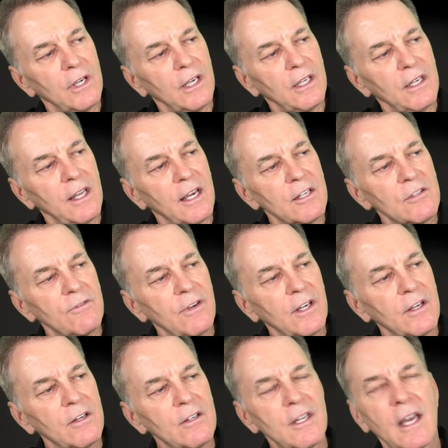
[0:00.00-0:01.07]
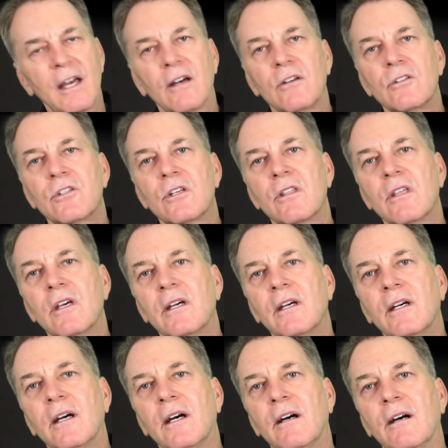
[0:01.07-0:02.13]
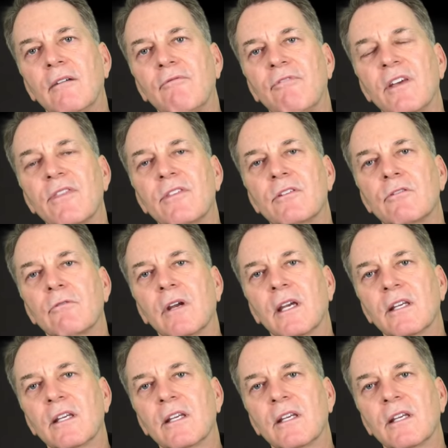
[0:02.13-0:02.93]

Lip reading: index finger down to the fifth string,